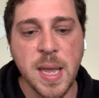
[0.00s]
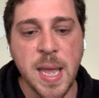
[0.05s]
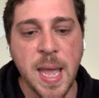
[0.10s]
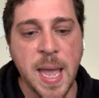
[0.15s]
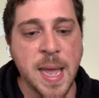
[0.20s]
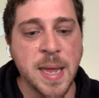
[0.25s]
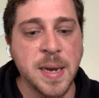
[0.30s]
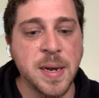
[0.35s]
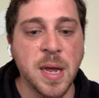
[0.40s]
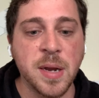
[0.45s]

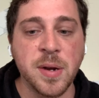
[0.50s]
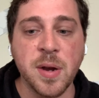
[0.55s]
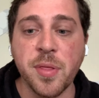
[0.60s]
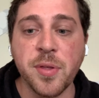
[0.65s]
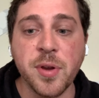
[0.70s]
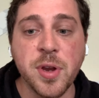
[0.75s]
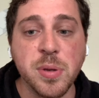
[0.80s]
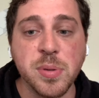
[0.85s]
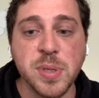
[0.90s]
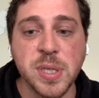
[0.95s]
And
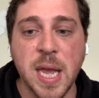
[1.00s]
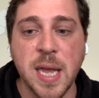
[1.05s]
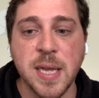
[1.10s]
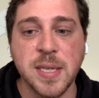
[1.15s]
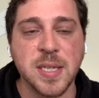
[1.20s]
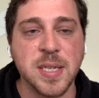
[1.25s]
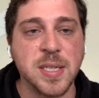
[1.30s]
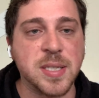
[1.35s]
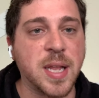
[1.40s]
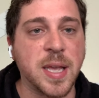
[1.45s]
another use
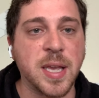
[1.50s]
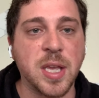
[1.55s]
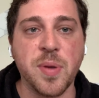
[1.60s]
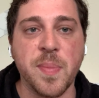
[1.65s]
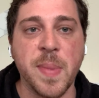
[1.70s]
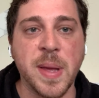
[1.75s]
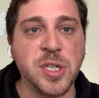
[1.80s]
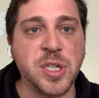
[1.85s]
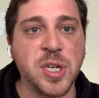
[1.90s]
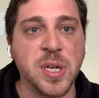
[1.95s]
case is, like
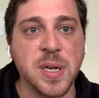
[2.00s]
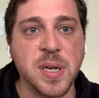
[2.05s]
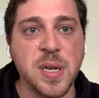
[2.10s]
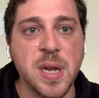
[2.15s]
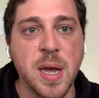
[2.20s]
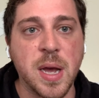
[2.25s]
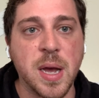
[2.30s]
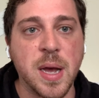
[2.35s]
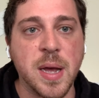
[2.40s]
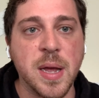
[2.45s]
you mentioned,
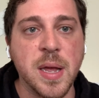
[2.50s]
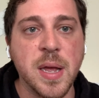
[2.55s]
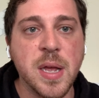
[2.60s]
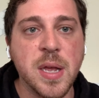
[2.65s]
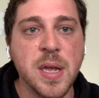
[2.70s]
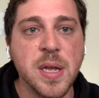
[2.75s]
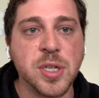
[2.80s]
uh,